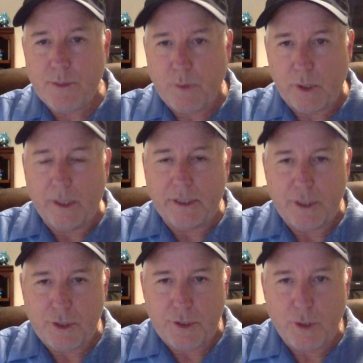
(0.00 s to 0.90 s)
We're going
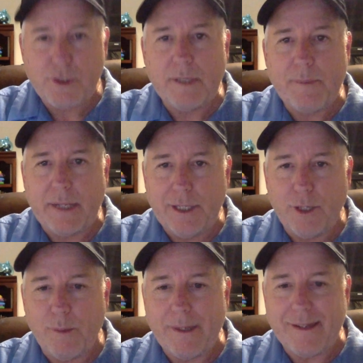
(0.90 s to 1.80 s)
to do something a
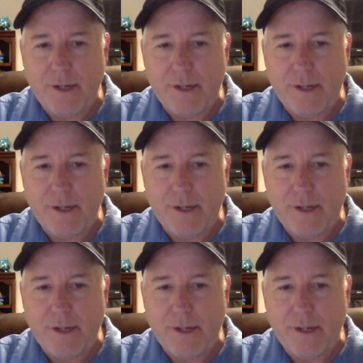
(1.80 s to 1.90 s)
little bit